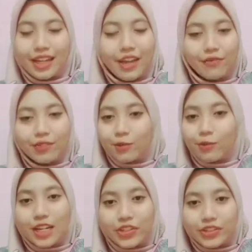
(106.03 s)

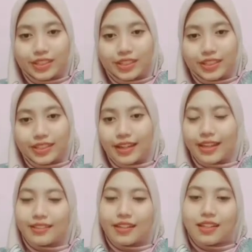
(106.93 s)
evaluation,
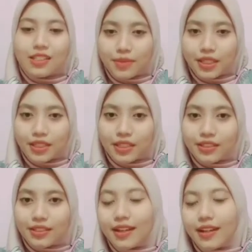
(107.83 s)

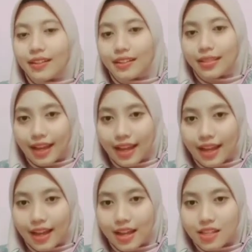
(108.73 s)
assessment,
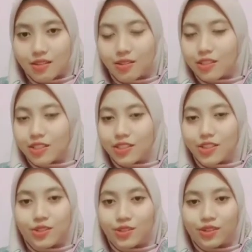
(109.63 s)
tests, or
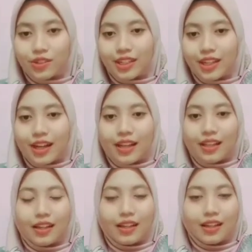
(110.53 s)
so on,
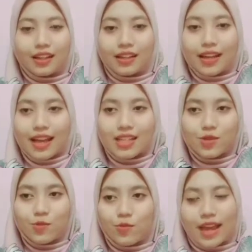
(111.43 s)

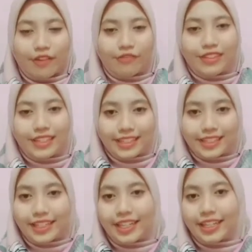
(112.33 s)
as we have learned
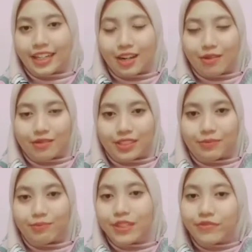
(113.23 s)
in our
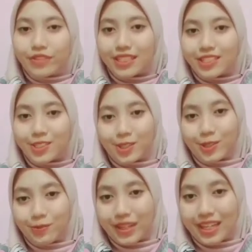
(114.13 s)
previous
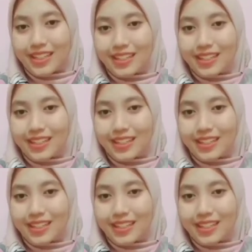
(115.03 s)
topic